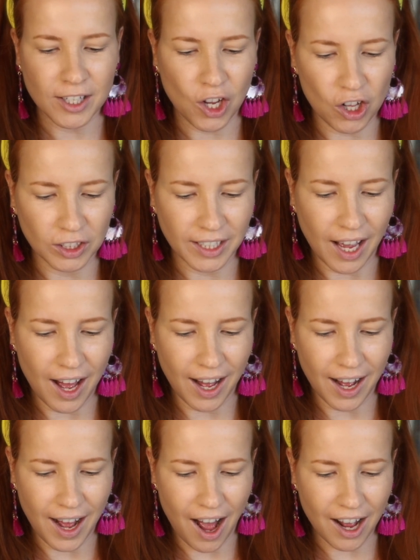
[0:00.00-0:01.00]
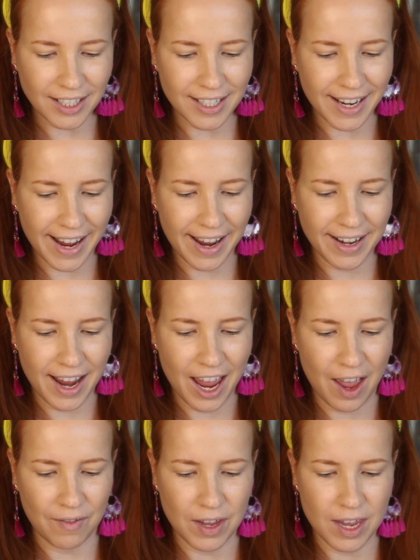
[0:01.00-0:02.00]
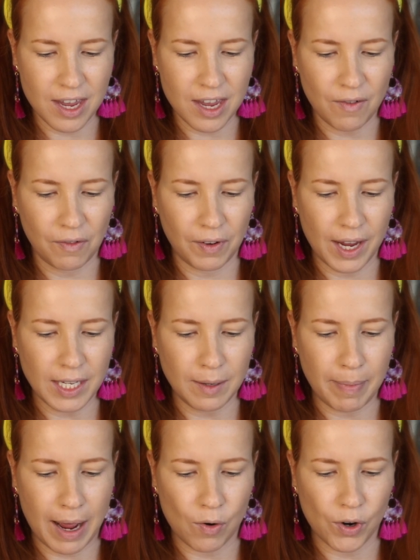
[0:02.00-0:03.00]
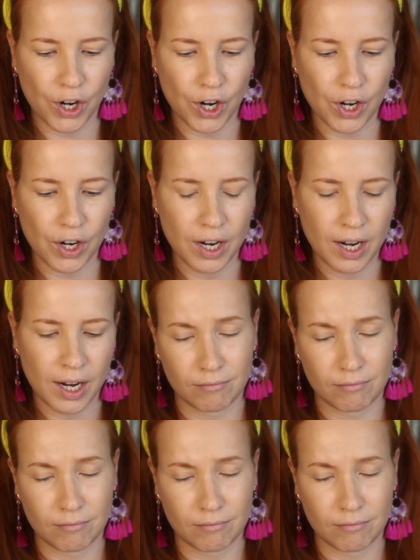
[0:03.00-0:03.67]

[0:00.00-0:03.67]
It's called Hot and Heavy Face Powder.